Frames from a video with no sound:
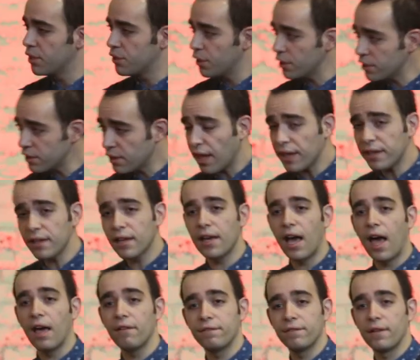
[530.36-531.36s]
just like a
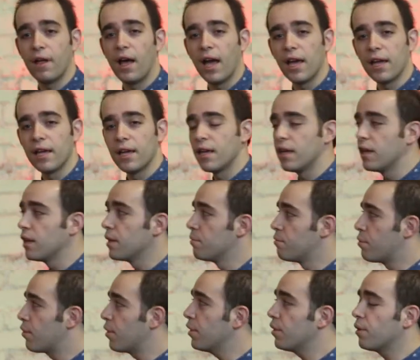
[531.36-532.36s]
gadfly,
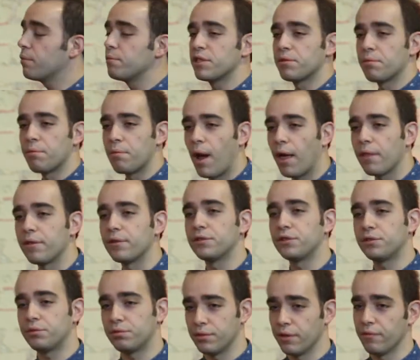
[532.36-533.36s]
boredom is rather
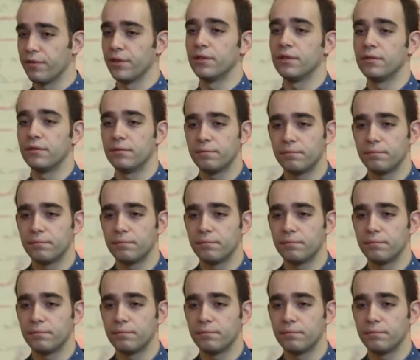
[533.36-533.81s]
trivial.